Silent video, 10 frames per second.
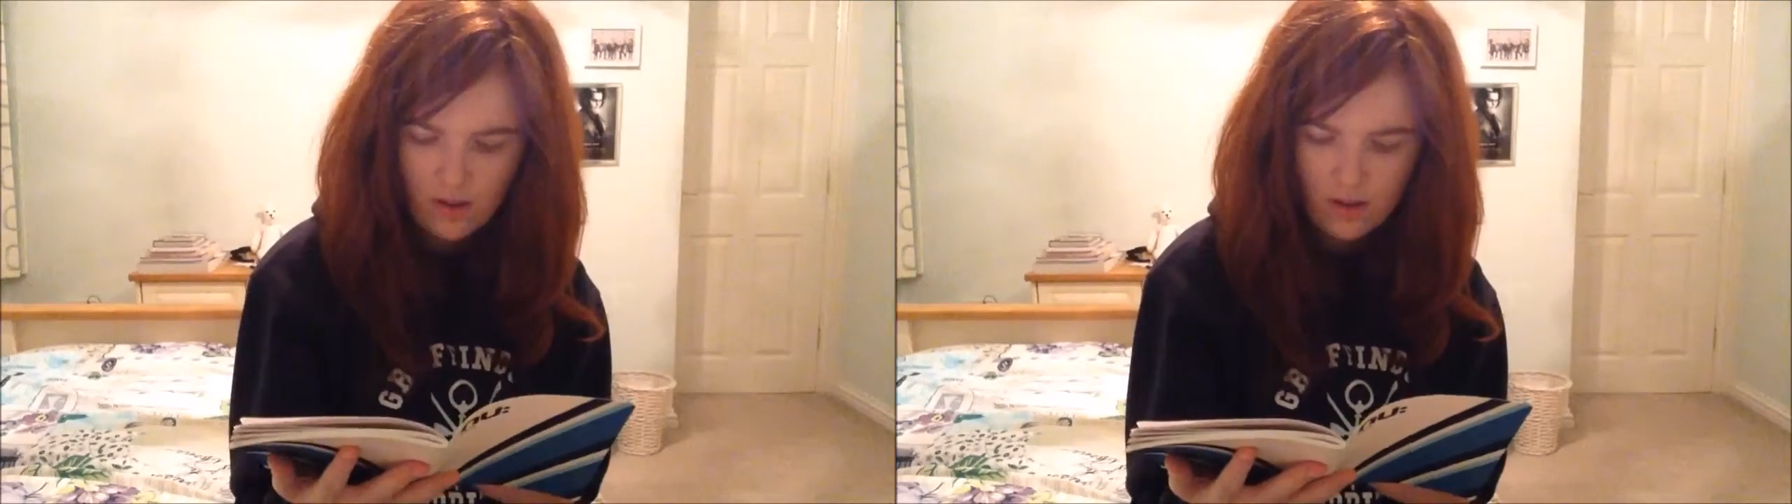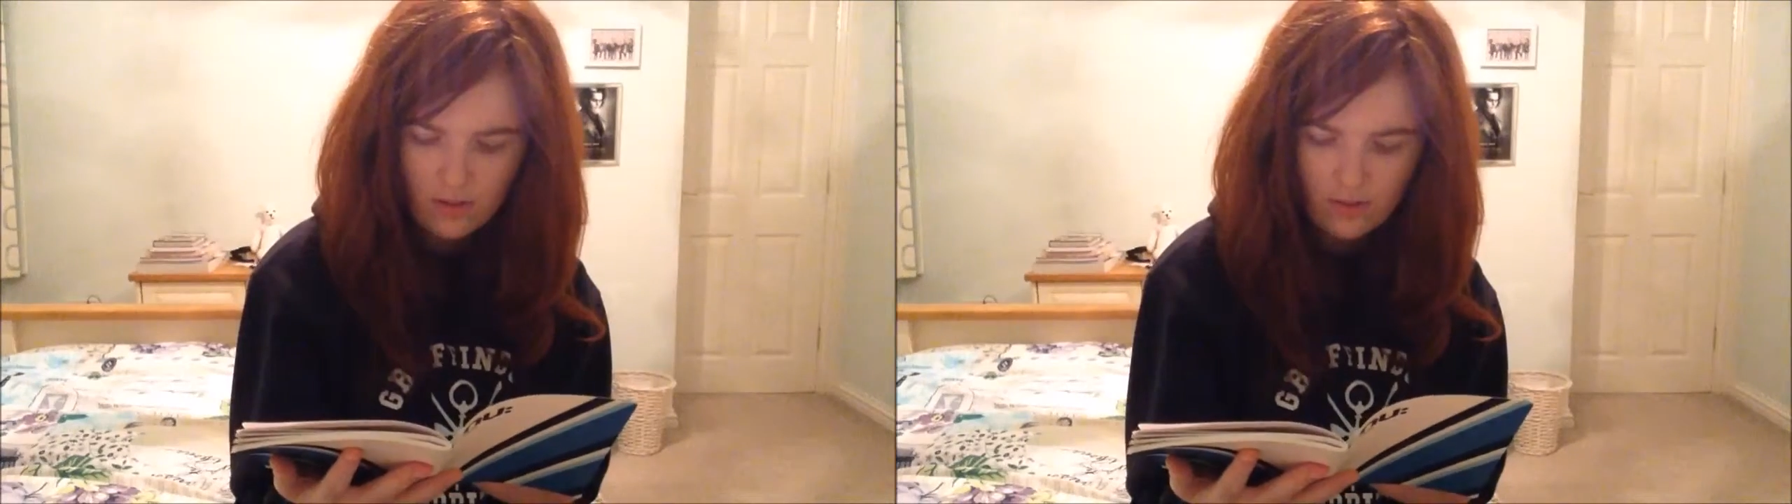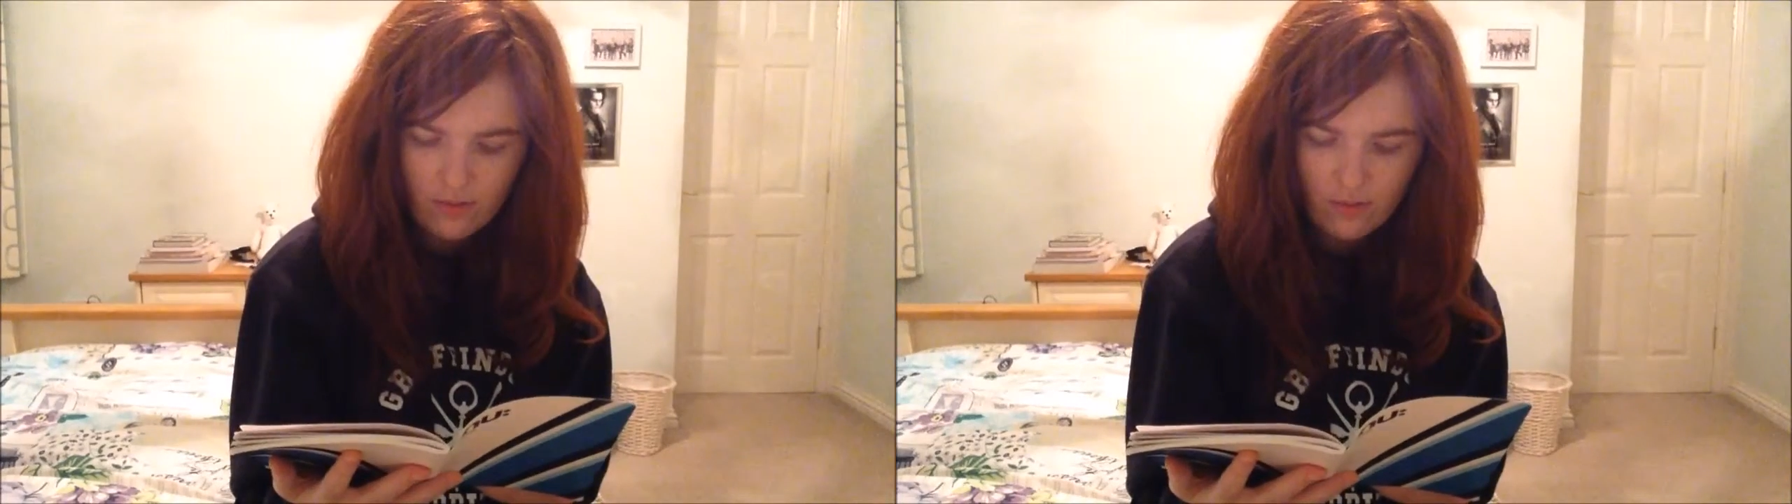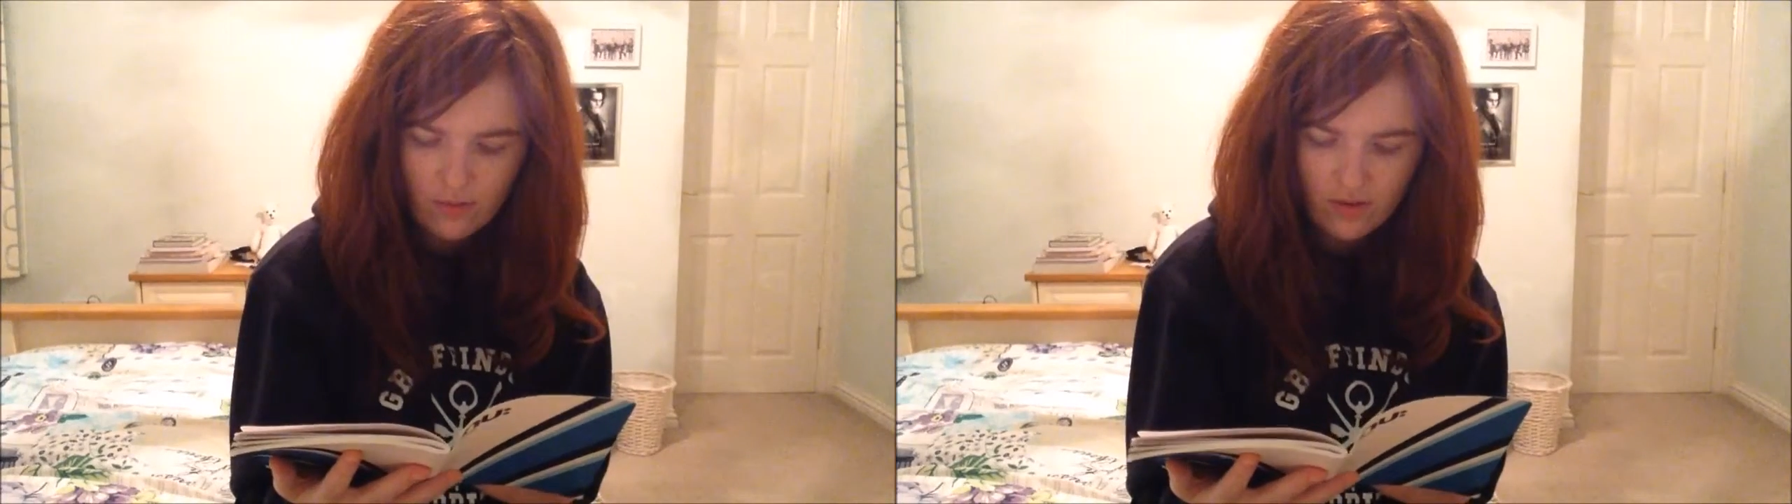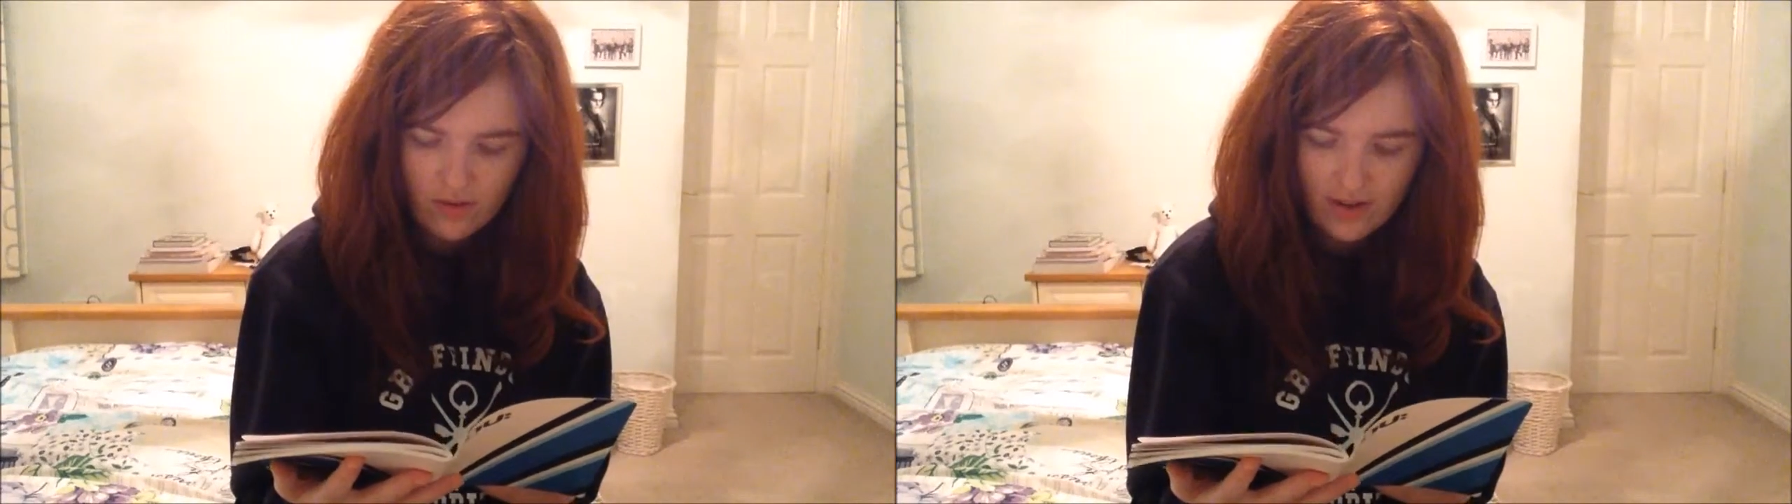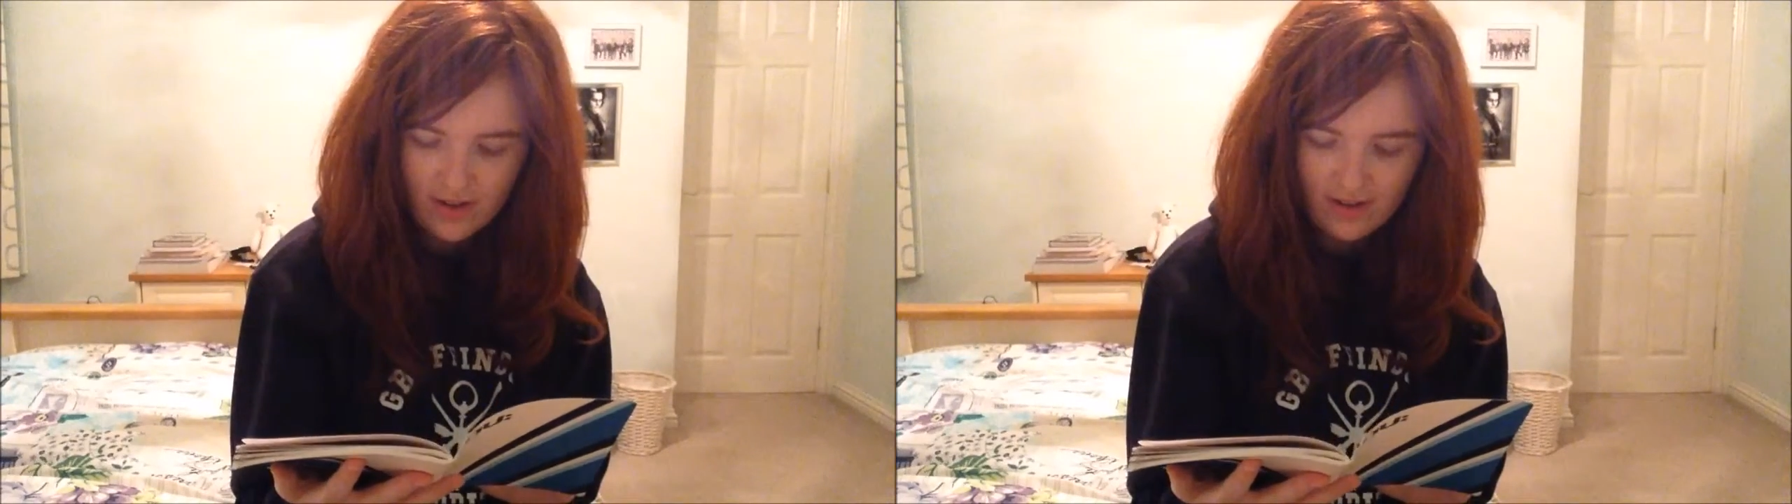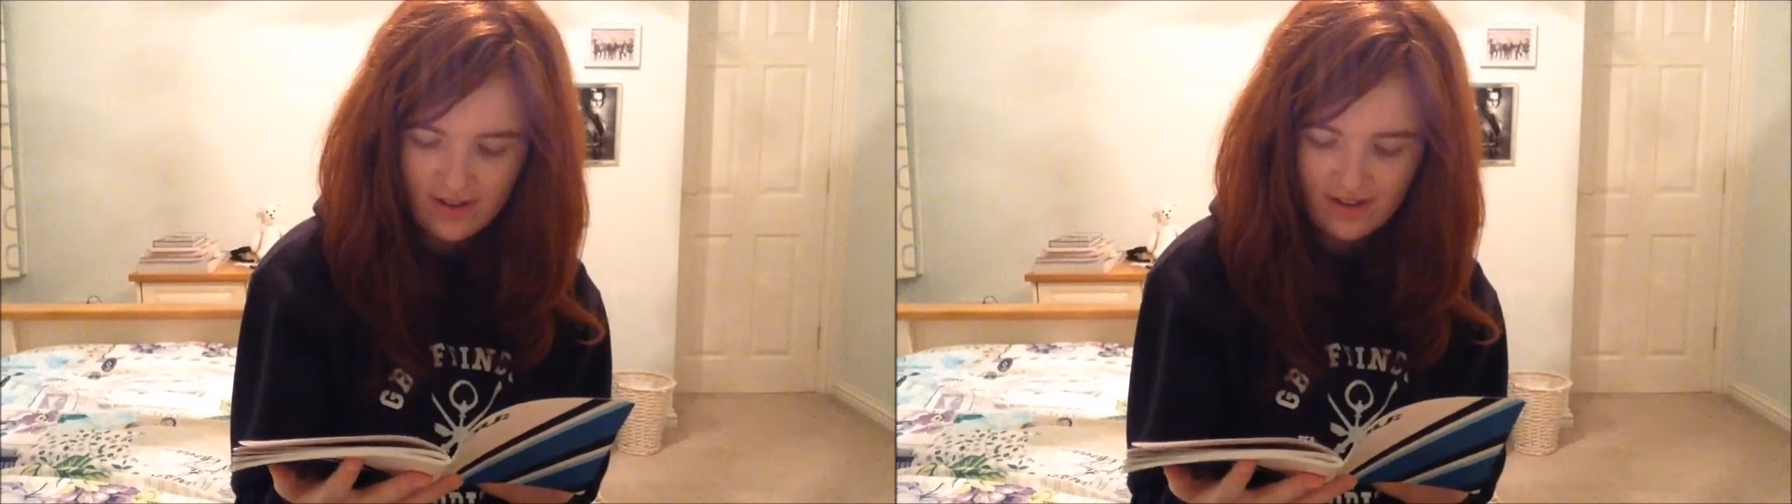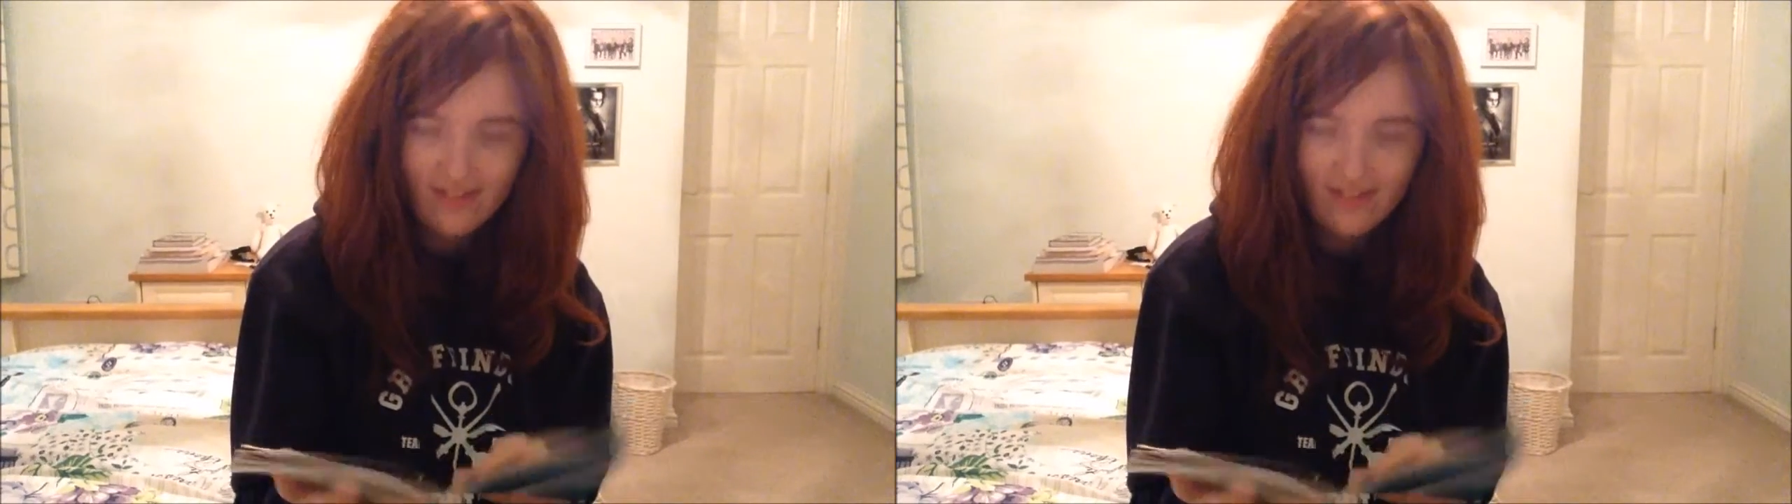I don't even know what story this is.